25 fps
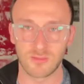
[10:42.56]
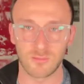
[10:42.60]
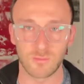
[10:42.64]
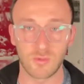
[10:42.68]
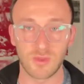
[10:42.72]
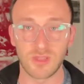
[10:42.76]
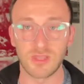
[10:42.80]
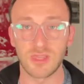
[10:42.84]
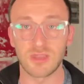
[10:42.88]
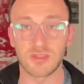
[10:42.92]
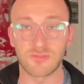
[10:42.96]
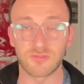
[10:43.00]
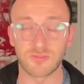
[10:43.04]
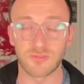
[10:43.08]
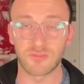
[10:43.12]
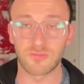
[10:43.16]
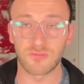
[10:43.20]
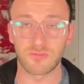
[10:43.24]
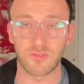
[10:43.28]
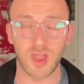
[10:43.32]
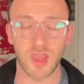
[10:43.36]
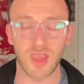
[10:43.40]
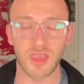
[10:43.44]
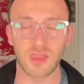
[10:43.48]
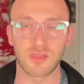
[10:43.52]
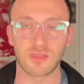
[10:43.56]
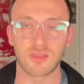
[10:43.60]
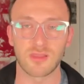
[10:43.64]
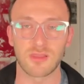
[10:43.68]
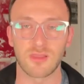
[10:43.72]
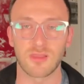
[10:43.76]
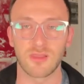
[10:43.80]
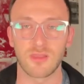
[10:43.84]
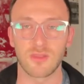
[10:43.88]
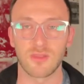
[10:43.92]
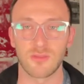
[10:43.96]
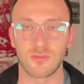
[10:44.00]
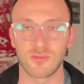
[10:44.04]
We need it for freight,
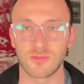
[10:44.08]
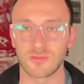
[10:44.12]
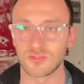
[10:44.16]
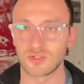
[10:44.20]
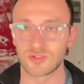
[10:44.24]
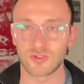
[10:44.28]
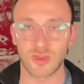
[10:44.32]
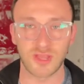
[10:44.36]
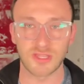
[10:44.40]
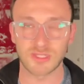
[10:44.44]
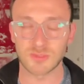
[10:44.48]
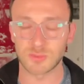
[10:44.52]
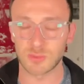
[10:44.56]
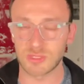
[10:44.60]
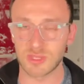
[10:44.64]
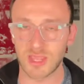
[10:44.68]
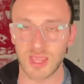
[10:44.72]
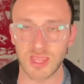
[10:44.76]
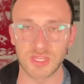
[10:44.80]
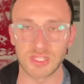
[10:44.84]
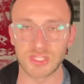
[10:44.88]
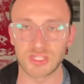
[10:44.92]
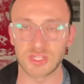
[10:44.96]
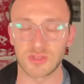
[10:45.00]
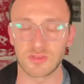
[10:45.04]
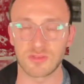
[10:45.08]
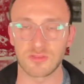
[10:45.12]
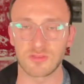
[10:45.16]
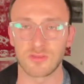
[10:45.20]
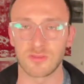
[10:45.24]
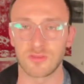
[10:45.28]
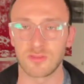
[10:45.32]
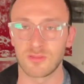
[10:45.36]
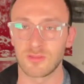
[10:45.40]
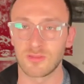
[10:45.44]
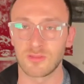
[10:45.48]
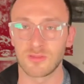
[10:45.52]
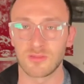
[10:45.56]
transportation,
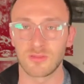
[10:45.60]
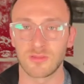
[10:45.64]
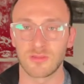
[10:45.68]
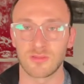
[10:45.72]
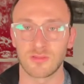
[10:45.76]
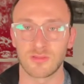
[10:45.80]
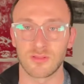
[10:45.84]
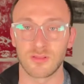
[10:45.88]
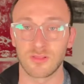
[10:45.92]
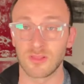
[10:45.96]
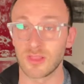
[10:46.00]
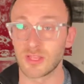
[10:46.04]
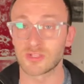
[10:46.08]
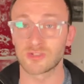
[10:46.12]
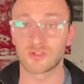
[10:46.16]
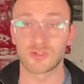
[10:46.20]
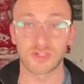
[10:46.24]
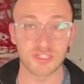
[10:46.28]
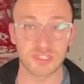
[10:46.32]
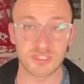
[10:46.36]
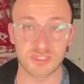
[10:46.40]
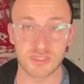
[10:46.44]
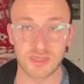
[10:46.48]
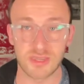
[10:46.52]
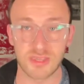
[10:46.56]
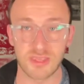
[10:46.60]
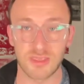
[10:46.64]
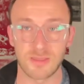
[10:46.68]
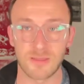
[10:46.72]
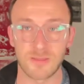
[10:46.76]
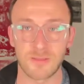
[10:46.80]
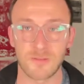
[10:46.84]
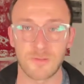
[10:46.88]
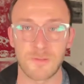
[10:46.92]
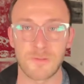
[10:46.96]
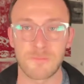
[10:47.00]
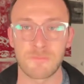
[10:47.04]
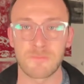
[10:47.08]

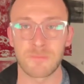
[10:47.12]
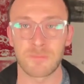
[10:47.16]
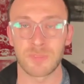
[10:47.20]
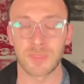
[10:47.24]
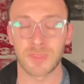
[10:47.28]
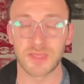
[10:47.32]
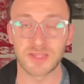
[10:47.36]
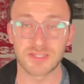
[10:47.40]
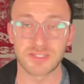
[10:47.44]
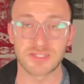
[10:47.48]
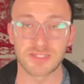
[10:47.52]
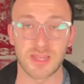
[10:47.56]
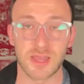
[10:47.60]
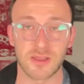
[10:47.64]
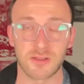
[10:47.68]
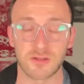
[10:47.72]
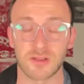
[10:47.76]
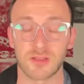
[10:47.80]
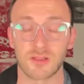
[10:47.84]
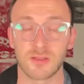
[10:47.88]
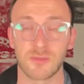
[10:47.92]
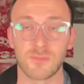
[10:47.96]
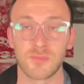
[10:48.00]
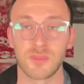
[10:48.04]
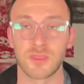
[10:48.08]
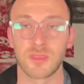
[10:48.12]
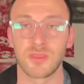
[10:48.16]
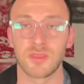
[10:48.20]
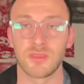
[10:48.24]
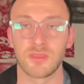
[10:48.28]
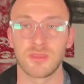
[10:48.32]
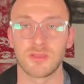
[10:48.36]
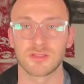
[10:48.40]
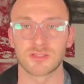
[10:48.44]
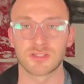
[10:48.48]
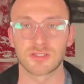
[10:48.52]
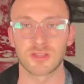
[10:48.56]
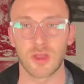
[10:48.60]
electricity, etc.
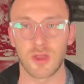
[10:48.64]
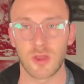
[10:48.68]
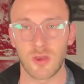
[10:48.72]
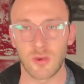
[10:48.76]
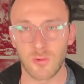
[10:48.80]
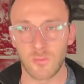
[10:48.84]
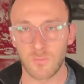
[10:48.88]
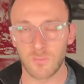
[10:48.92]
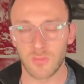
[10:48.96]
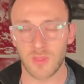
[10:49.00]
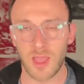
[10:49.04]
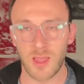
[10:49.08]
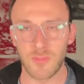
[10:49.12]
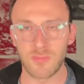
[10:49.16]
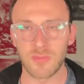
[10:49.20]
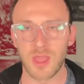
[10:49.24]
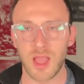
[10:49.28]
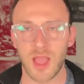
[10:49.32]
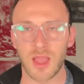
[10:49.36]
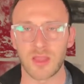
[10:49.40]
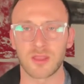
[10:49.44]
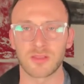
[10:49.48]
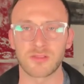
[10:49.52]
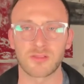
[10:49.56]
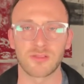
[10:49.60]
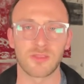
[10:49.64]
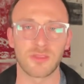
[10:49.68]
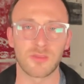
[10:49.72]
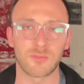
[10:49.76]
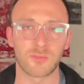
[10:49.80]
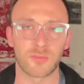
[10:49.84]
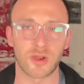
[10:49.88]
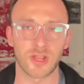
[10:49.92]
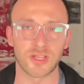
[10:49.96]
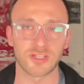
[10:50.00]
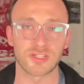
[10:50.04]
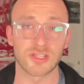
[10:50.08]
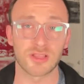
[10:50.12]
So I'm not under the
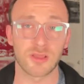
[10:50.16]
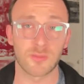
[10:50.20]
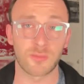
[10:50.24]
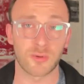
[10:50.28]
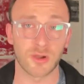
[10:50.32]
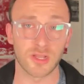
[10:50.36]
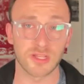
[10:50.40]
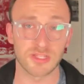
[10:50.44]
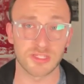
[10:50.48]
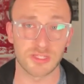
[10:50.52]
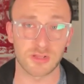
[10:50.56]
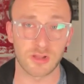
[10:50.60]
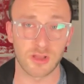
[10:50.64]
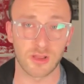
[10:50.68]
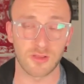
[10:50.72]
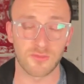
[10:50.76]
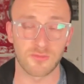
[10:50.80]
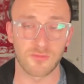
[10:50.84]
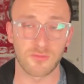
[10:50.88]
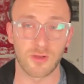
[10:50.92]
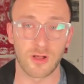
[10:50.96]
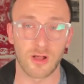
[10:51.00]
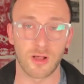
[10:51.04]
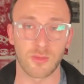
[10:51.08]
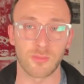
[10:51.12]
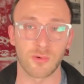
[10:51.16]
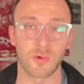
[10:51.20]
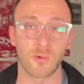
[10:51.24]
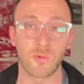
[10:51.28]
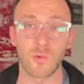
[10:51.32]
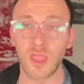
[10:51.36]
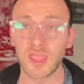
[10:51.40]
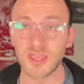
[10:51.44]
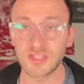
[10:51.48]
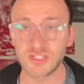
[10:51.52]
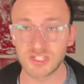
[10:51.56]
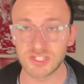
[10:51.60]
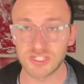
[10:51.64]
impression that prices are going to fall, but
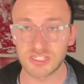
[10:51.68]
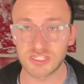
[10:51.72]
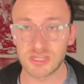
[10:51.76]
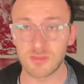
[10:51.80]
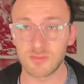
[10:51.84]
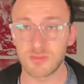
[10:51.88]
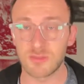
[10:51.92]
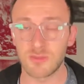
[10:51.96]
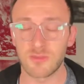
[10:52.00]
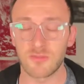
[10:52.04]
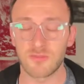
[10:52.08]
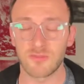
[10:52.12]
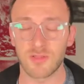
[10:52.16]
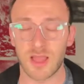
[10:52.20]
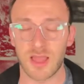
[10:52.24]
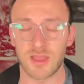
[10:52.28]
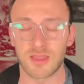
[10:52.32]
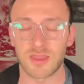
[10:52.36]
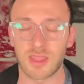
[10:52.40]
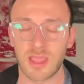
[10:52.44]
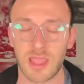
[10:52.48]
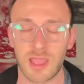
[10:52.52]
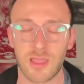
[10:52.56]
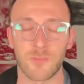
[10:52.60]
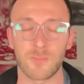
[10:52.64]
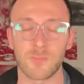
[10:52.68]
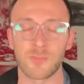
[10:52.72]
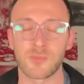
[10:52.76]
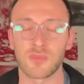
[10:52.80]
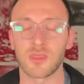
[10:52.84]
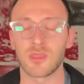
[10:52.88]
wages seem to be flattening out.